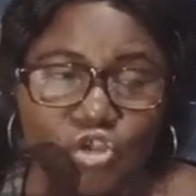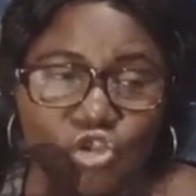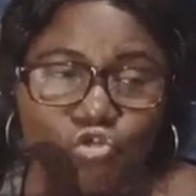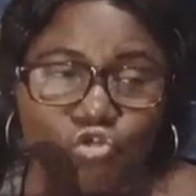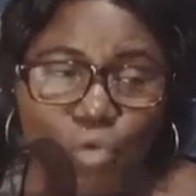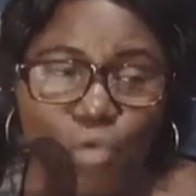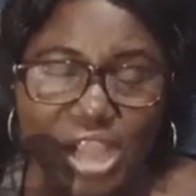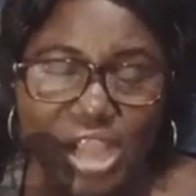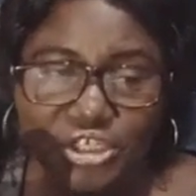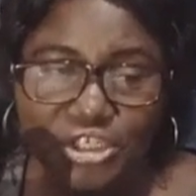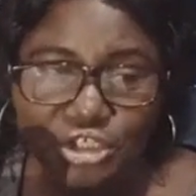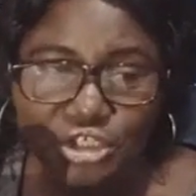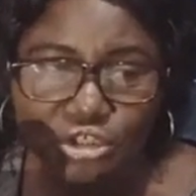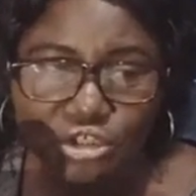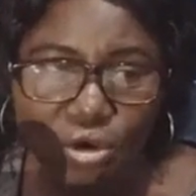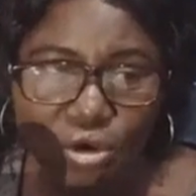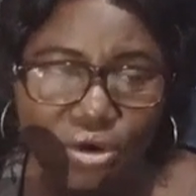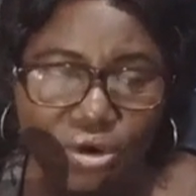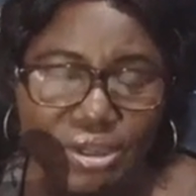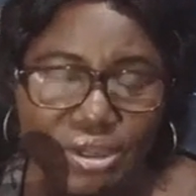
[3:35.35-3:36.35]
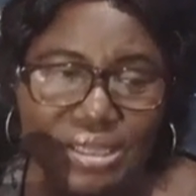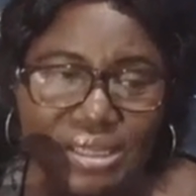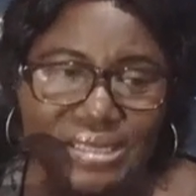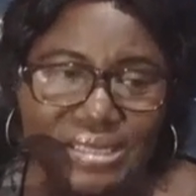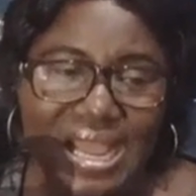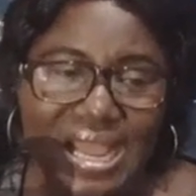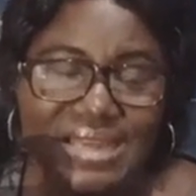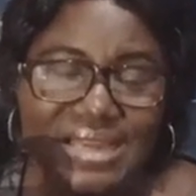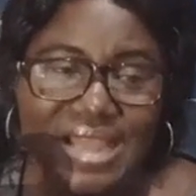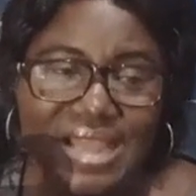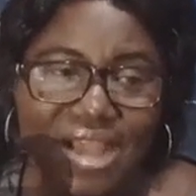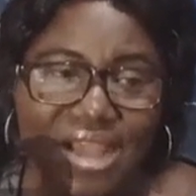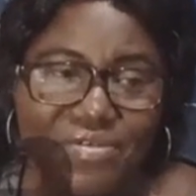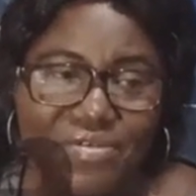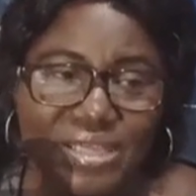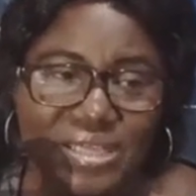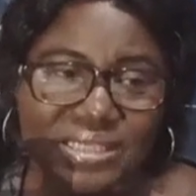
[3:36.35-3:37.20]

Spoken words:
to ensure that there